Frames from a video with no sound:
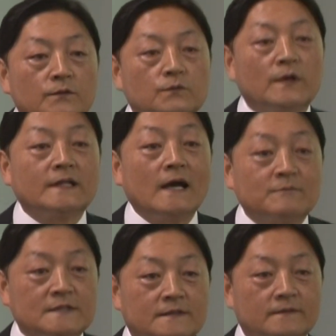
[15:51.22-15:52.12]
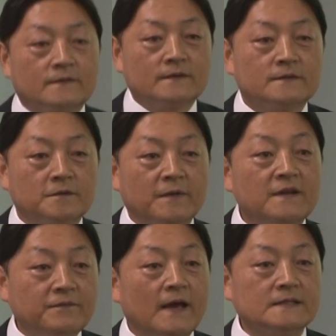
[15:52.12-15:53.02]
20 times. So very
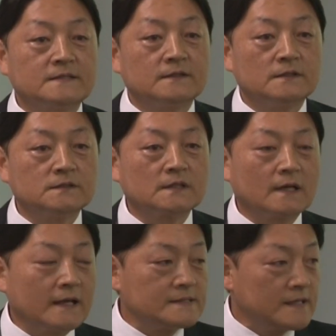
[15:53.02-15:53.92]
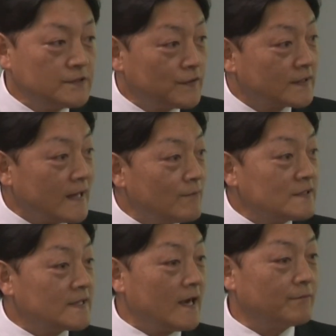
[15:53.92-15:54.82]
fast. So eccentric
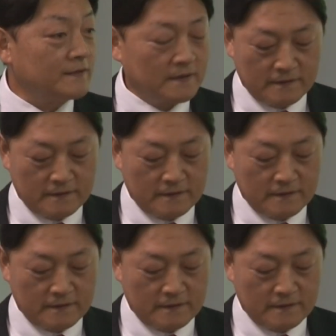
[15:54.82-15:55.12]
damage happened.